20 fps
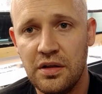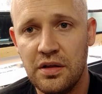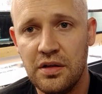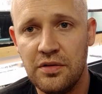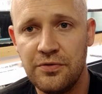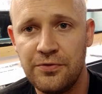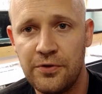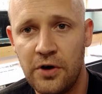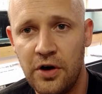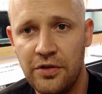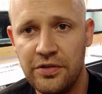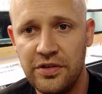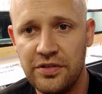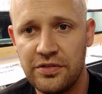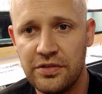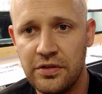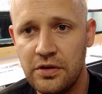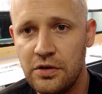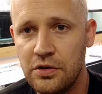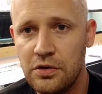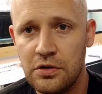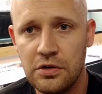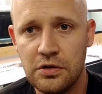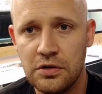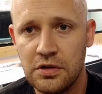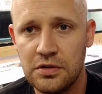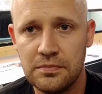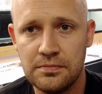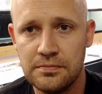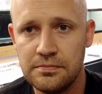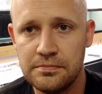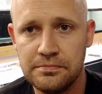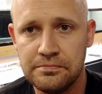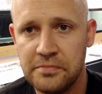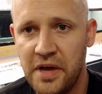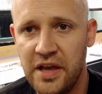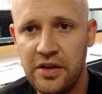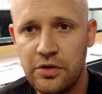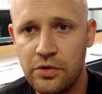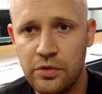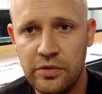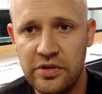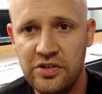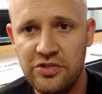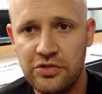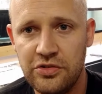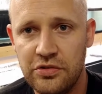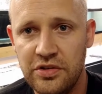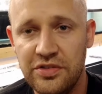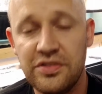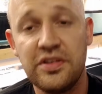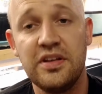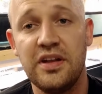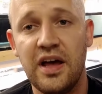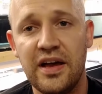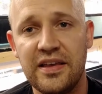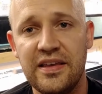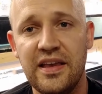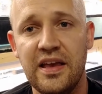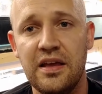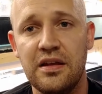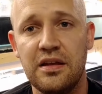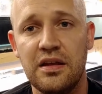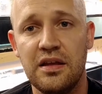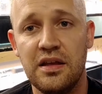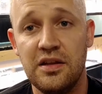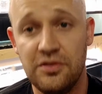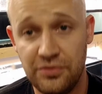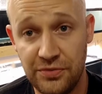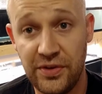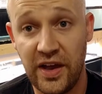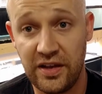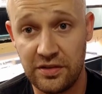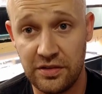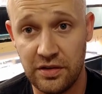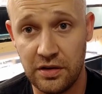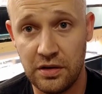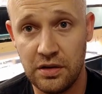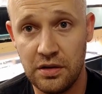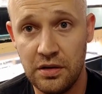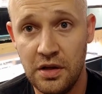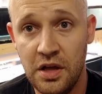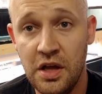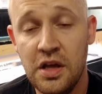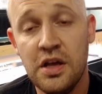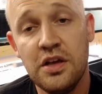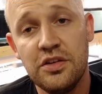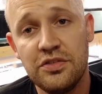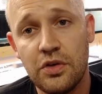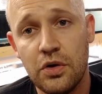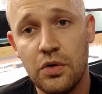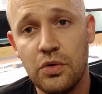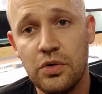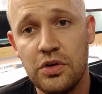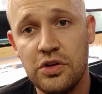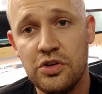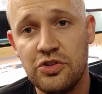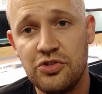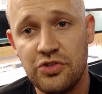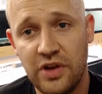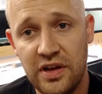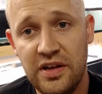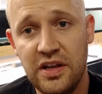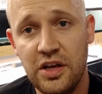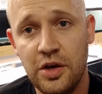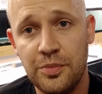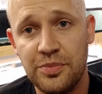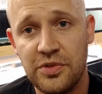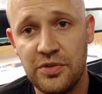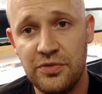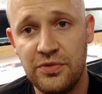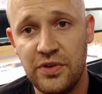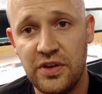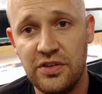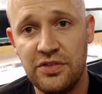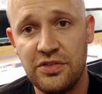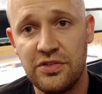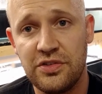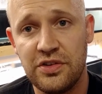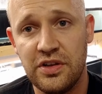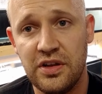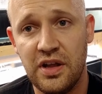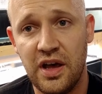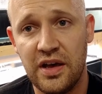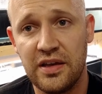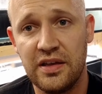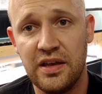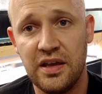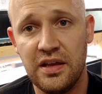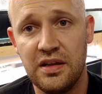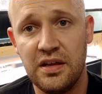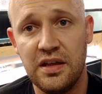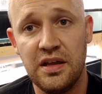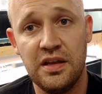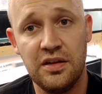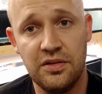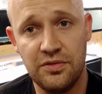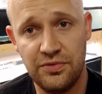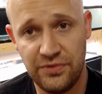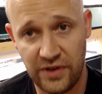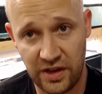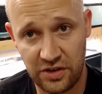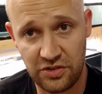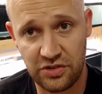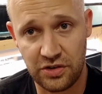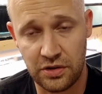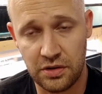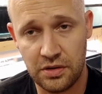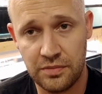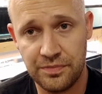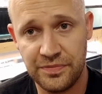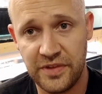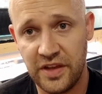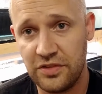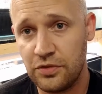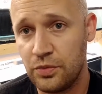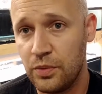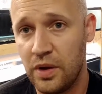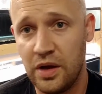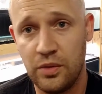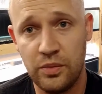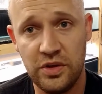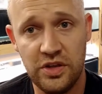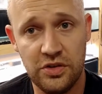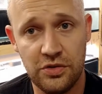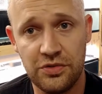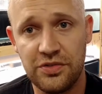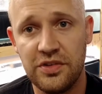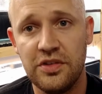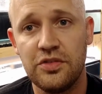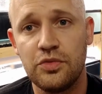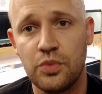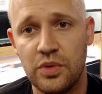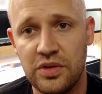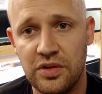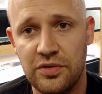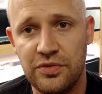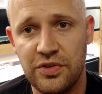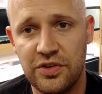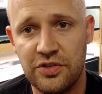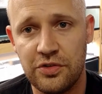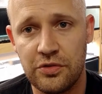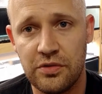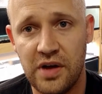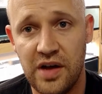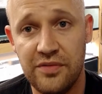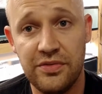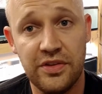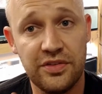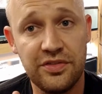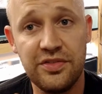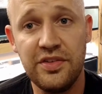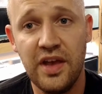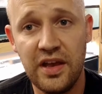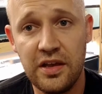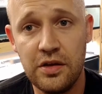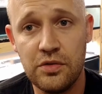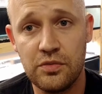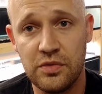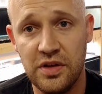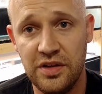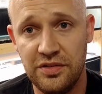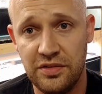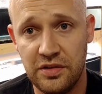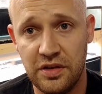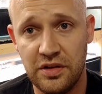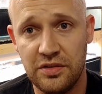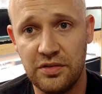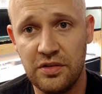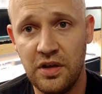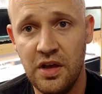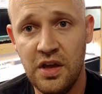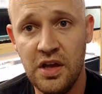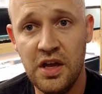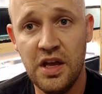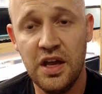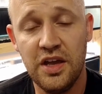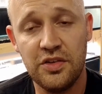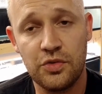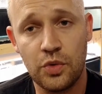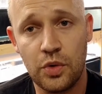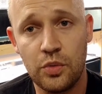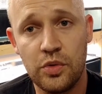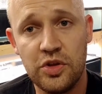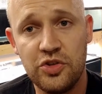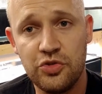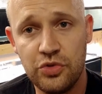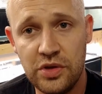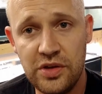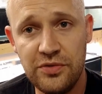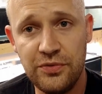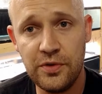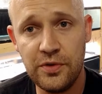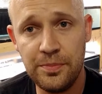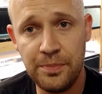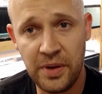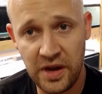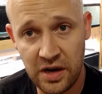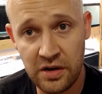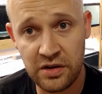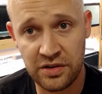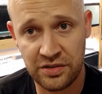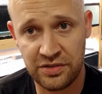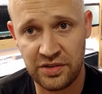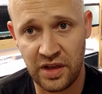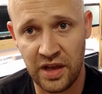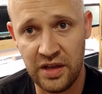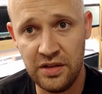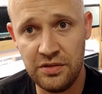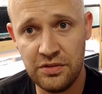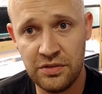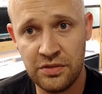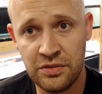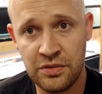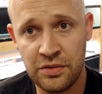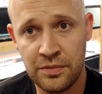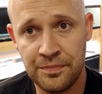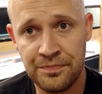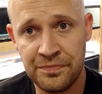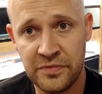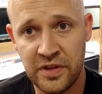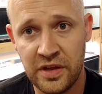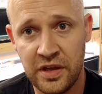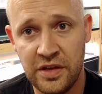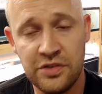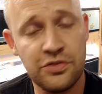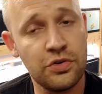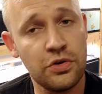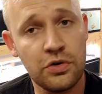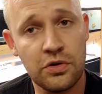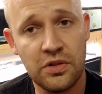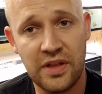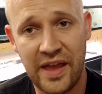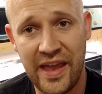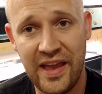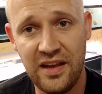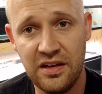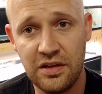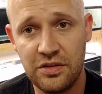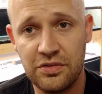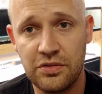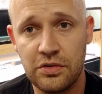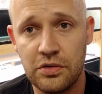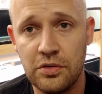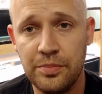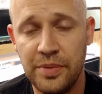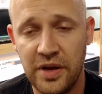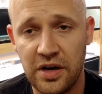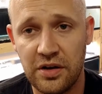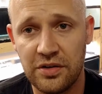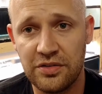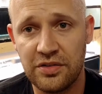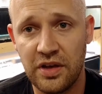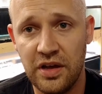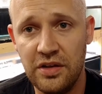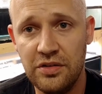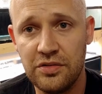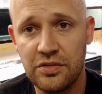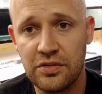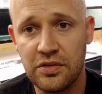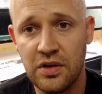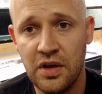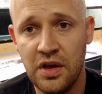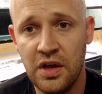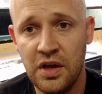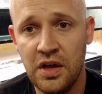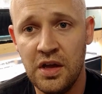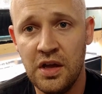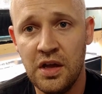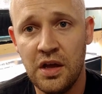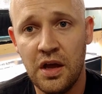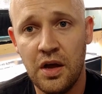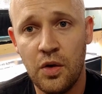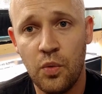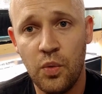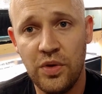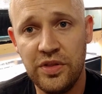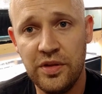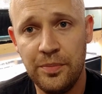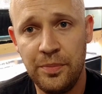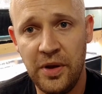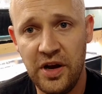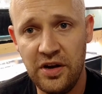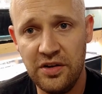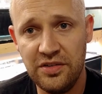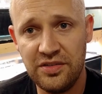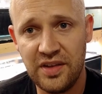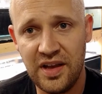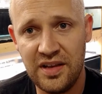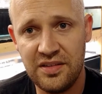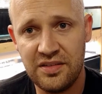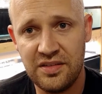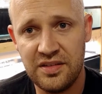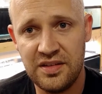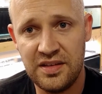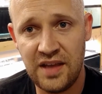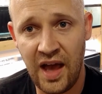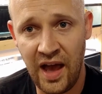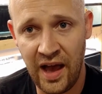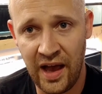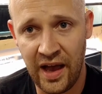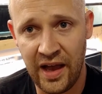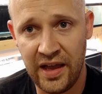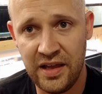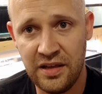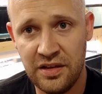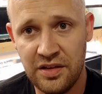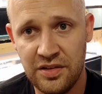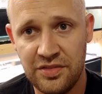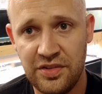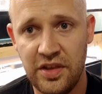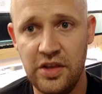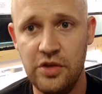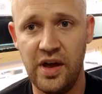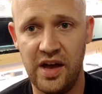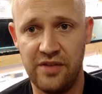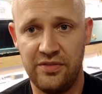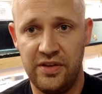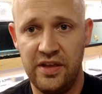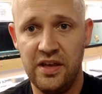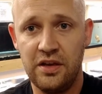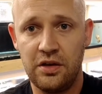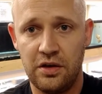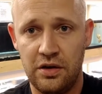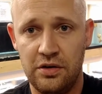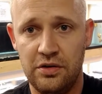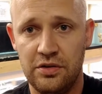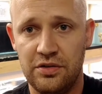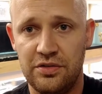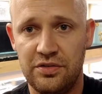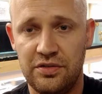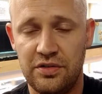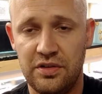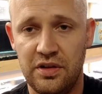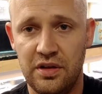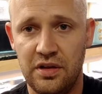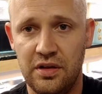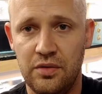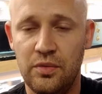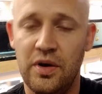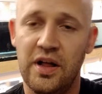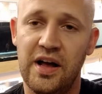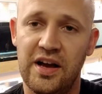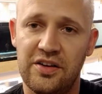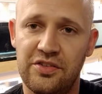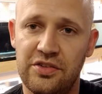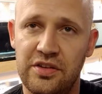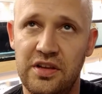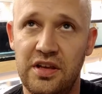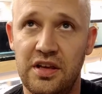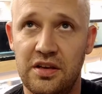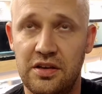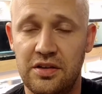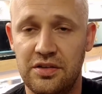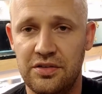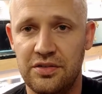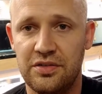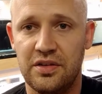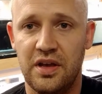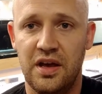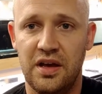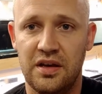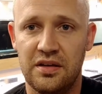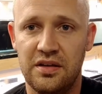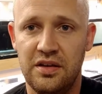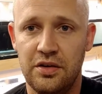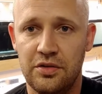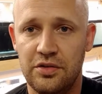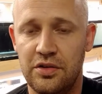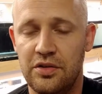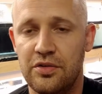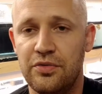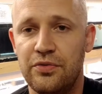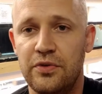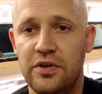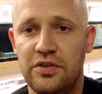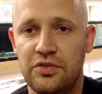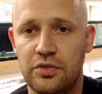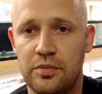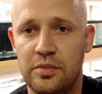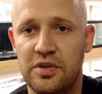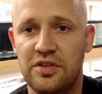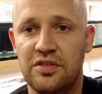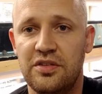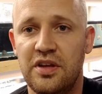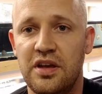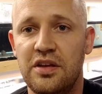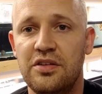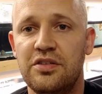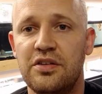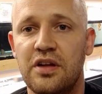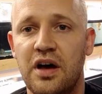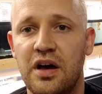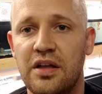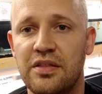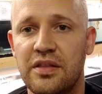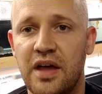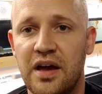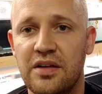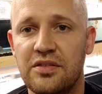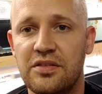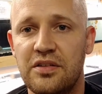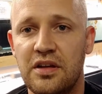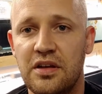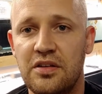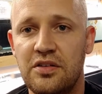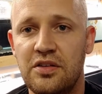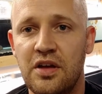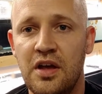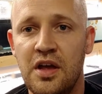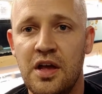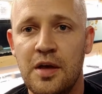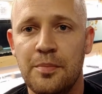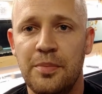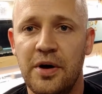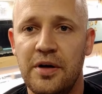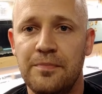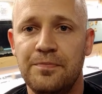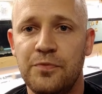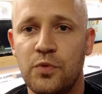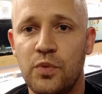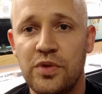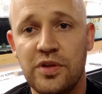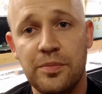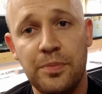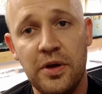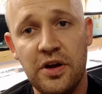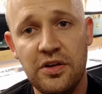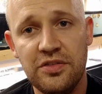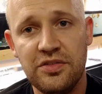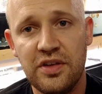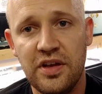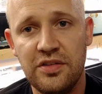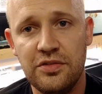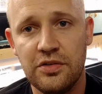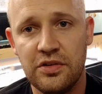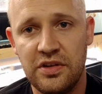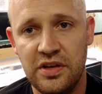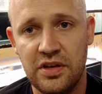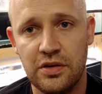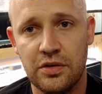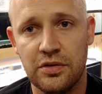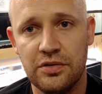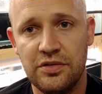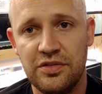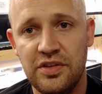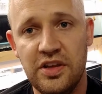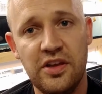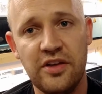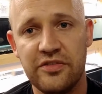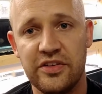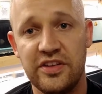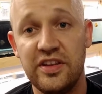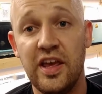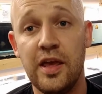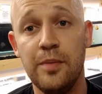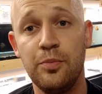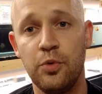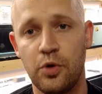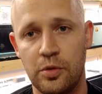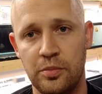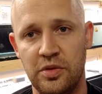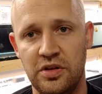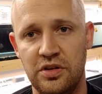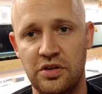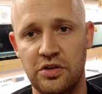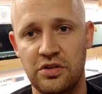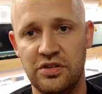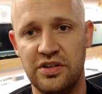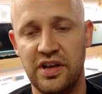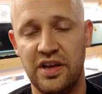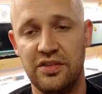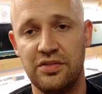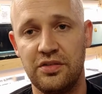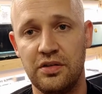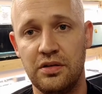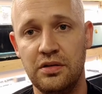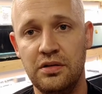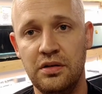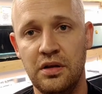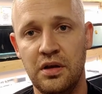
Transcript: for all these little micro injuries to not get infected. So you're trying to help the fish to not get an infection. That's why we use these when the fish arrive. The second reason is when we treat parasites, internal and external parasites. When the parasites die, say you have ick on your skin. Well, actually, ick is killed in the free swimming stage, not in that stage. But when the parasites are killed, say you have a tapeworm in your intestine,